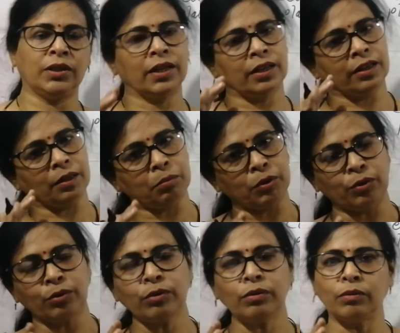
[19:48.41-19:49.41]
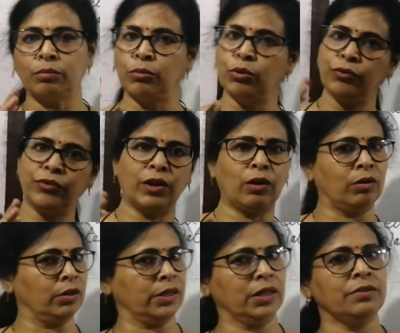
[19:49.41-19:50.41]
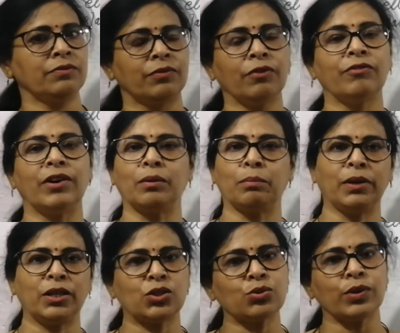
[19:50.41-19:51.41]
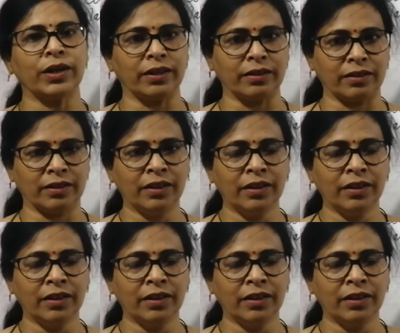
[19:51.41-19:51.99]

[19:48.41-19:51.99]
They are able to move the organism from one place to another.